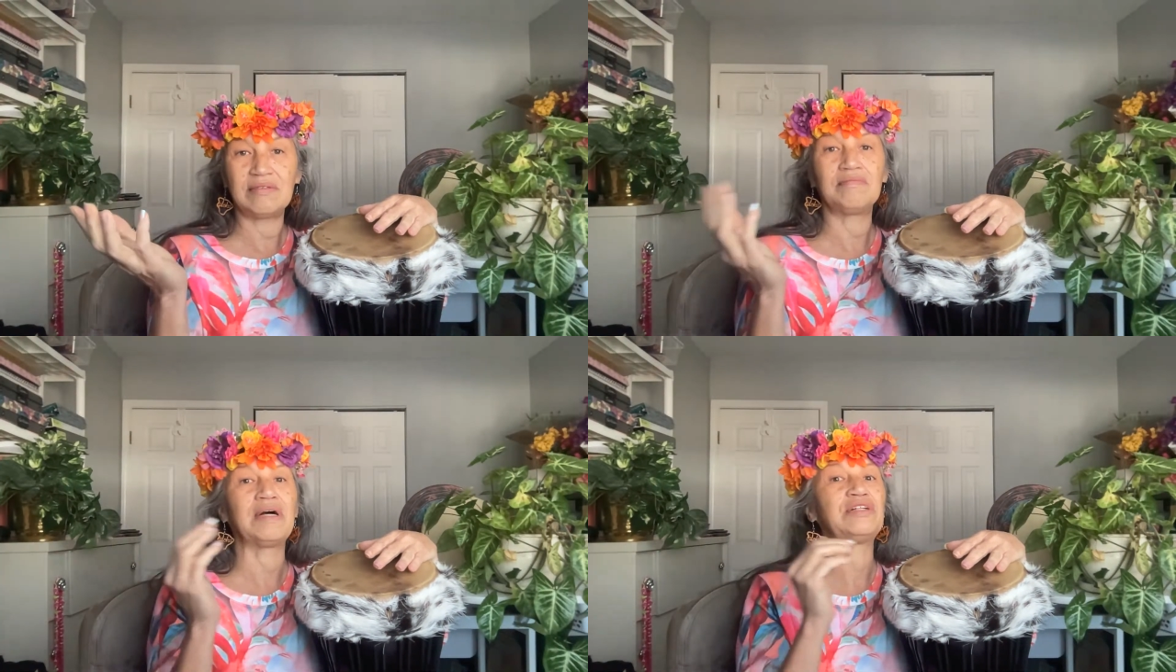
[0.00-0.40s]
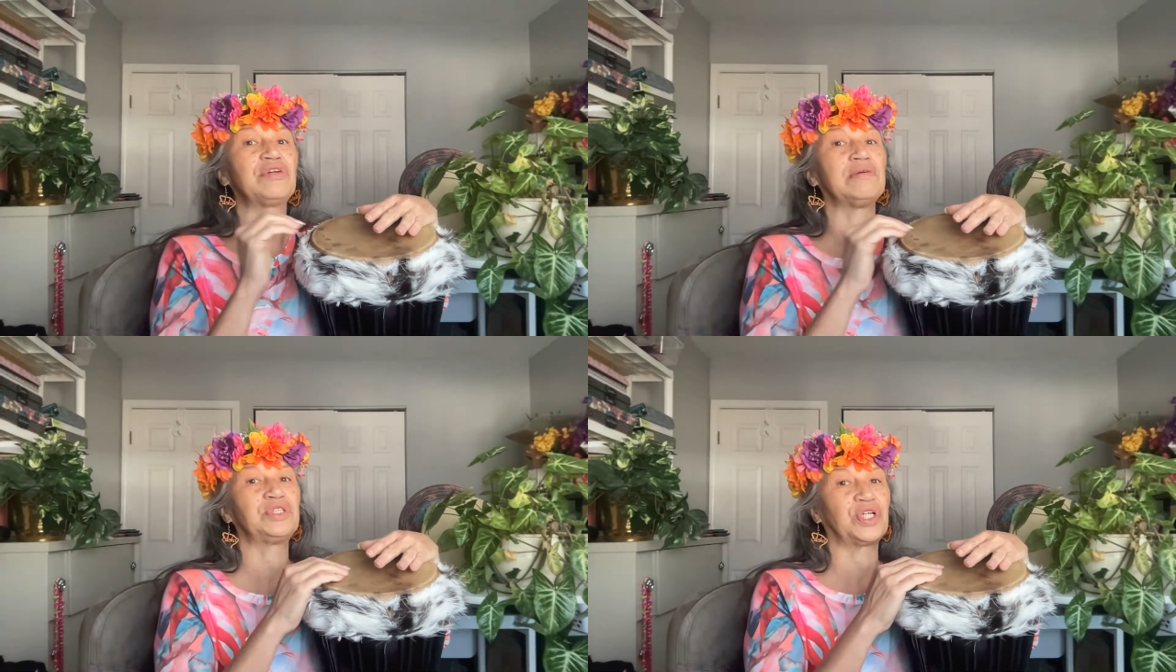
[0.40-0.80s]
my
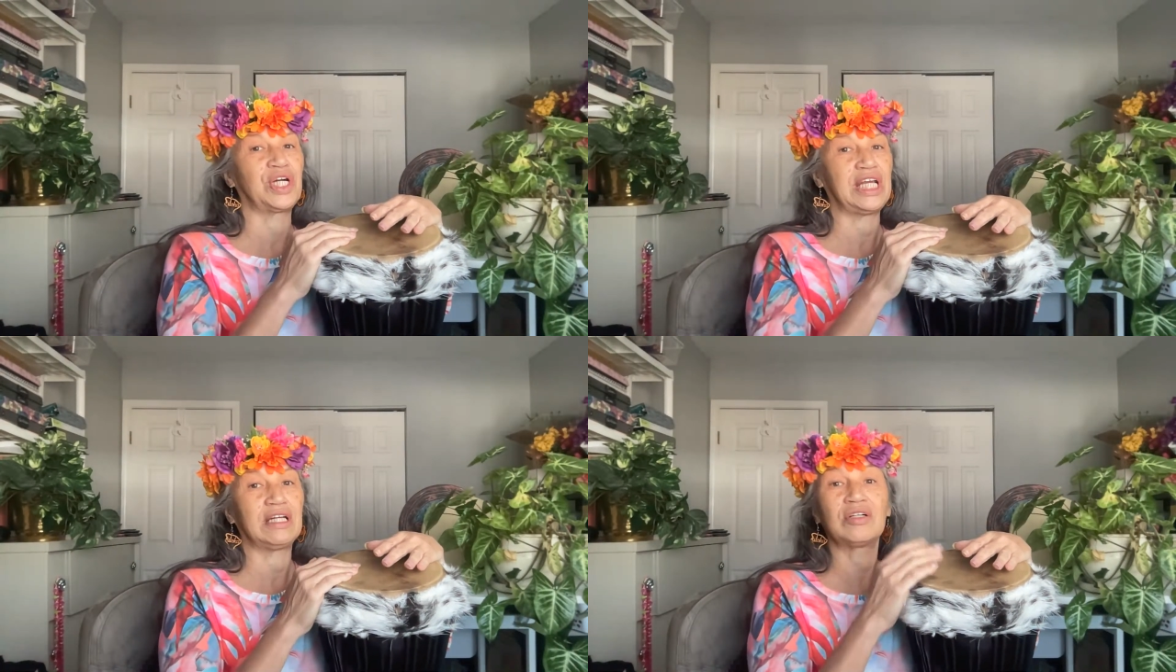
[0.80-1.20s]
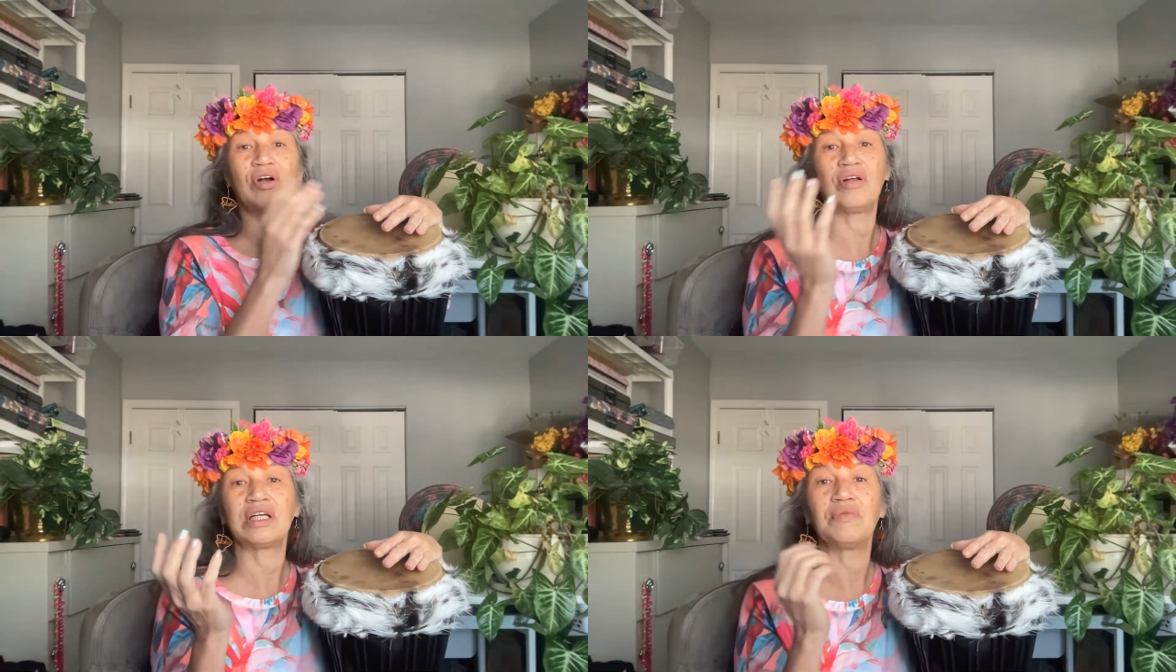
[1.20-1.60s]
drum journey and
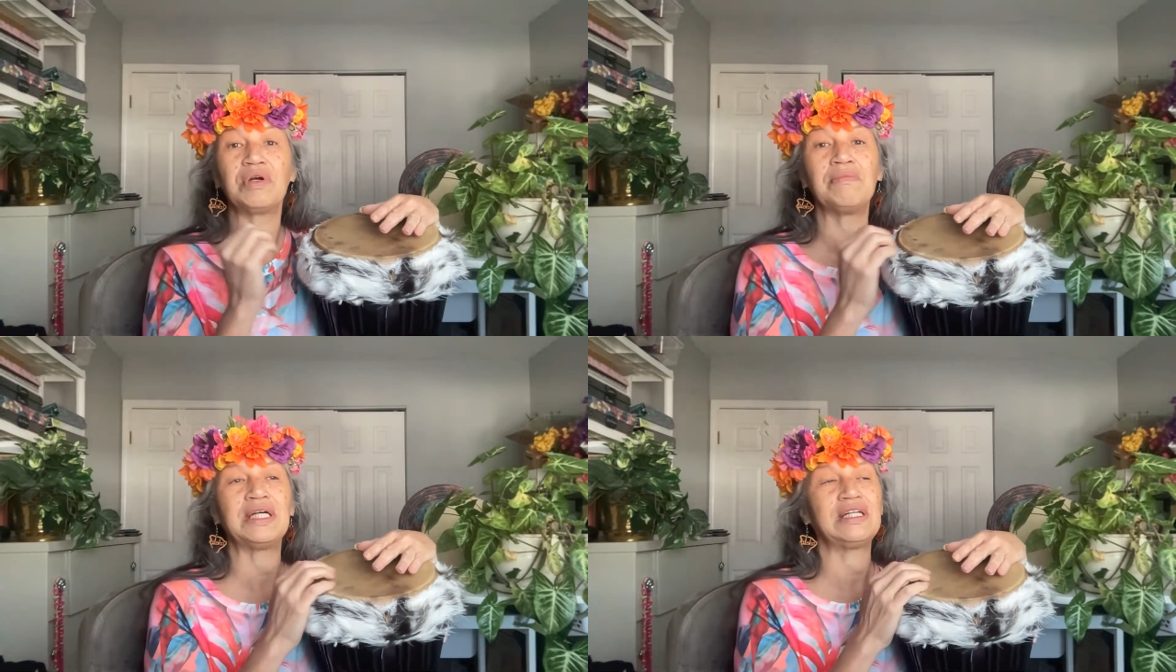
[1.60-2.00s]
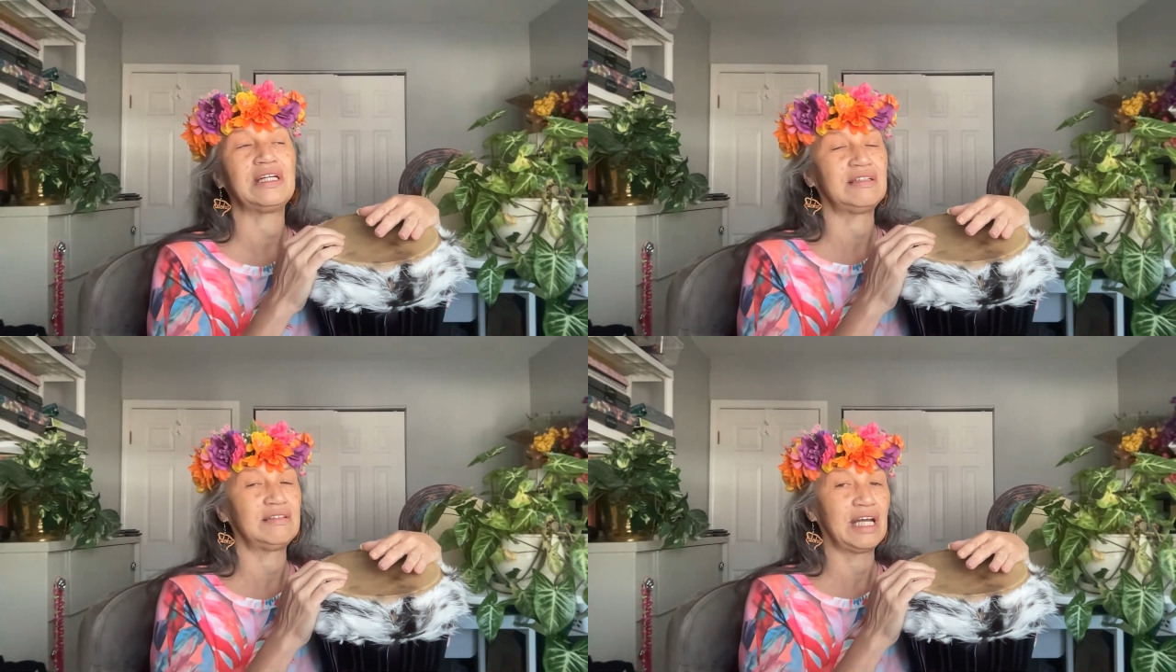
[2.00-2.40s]
calling
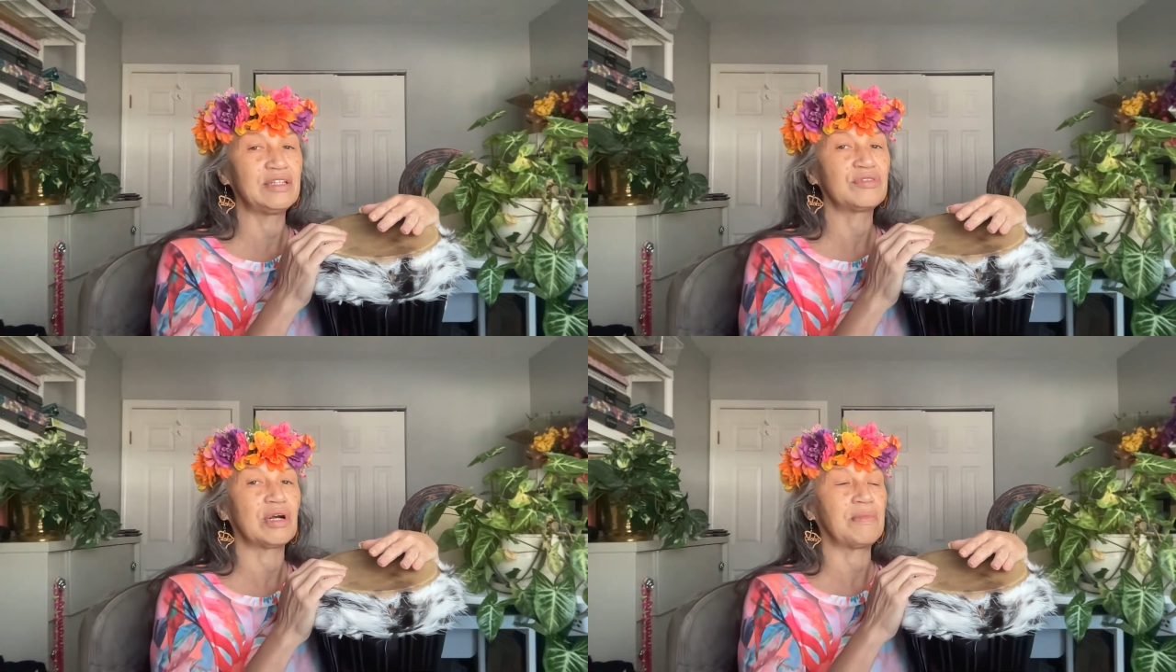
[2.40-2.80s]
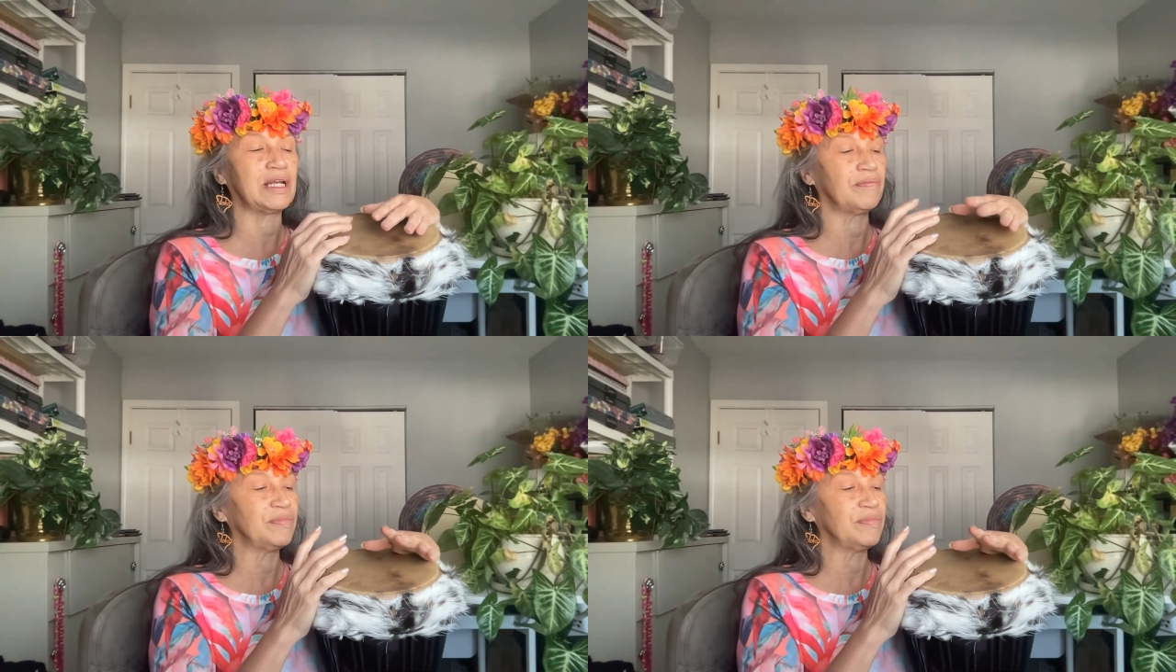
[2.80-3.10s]
women and drumming.